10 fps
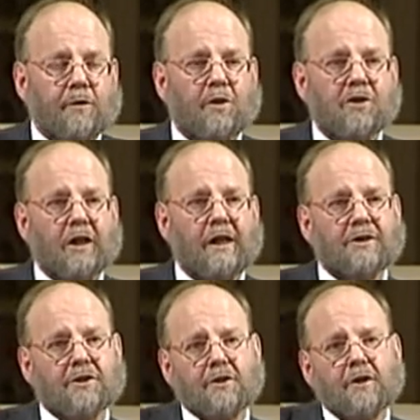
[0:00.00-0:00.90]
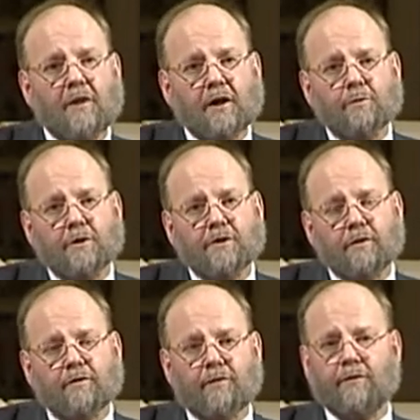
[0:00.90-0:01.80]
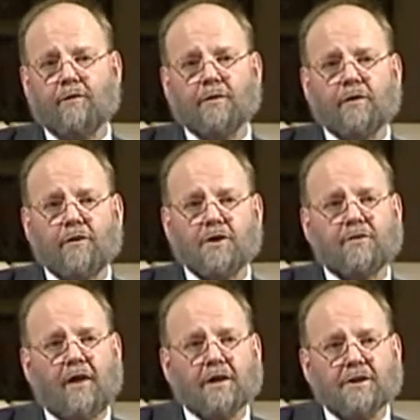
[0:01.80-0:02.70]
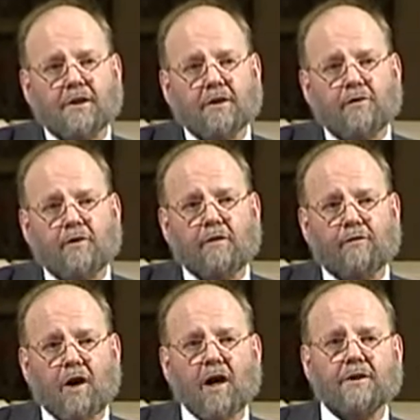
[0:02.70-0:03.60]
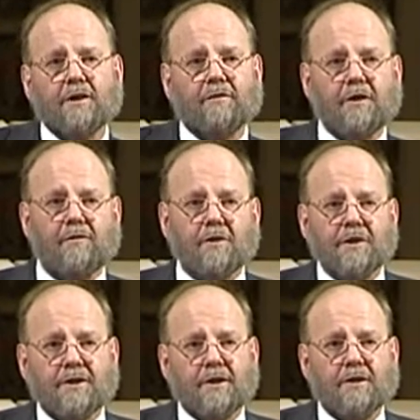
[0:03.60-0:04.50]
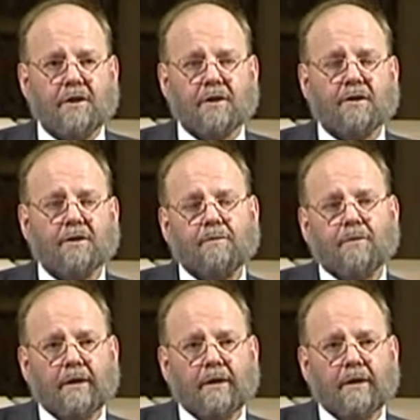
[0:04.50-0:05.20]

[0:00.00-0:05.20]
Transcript: which led to the development of the first vaccines for a variety of different diseases.